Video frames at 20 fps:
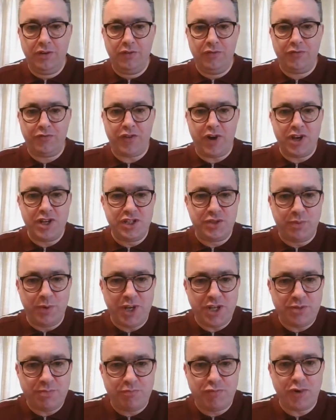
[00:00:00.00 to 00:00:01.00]
Friends,
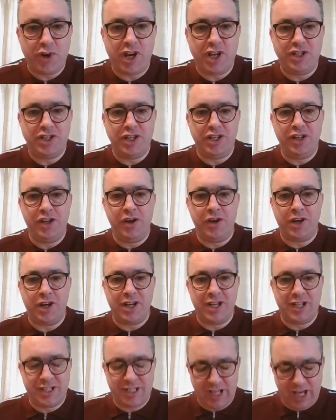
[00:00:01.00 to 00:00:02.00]
which bridge are you
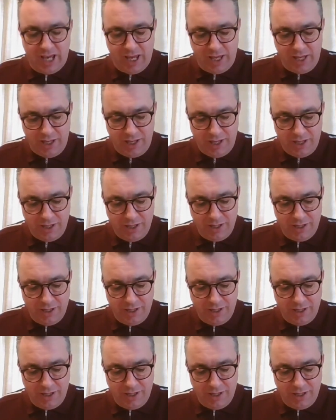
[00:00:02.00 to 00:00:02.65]
going to take?